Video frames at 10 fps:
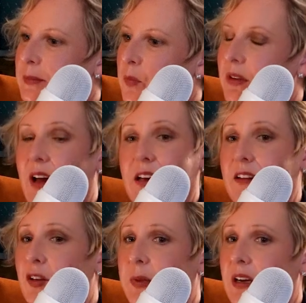we've had a
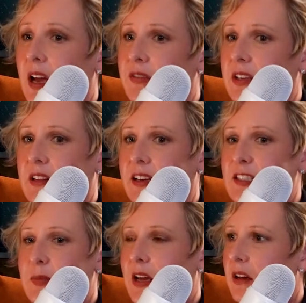little bit of everything,
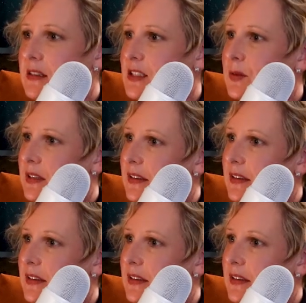to be honest with